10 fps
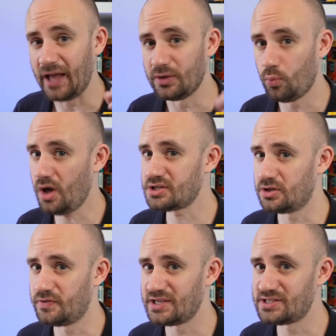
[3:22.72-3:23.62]
And he works
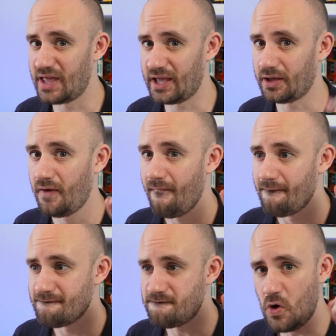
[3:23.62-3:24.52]
on this thing
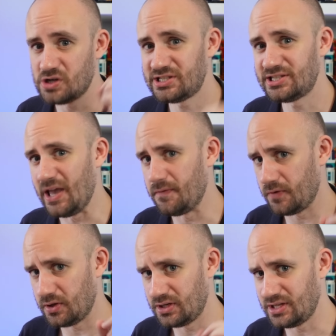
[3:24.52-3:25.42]
for
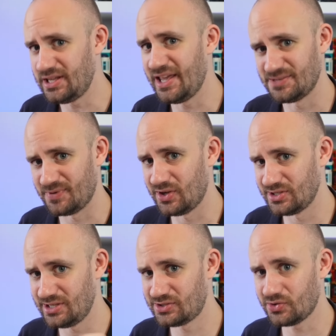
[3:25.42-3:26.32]
7 years
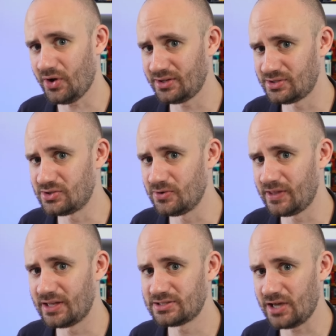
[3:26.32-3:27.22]
because he's trying to do
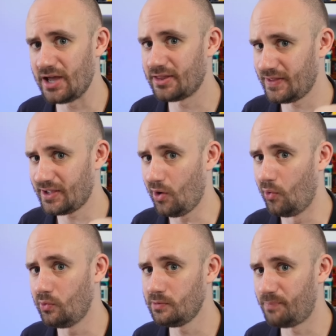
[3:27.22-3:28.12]
the entire thing
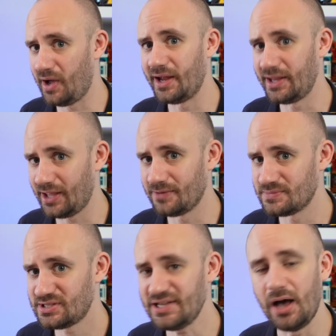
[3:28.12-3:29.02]
all by
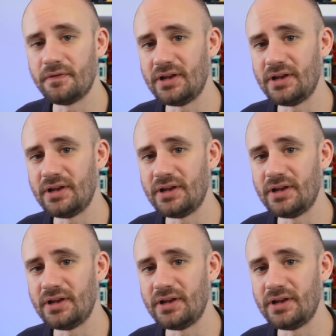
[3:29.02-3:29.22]
himself.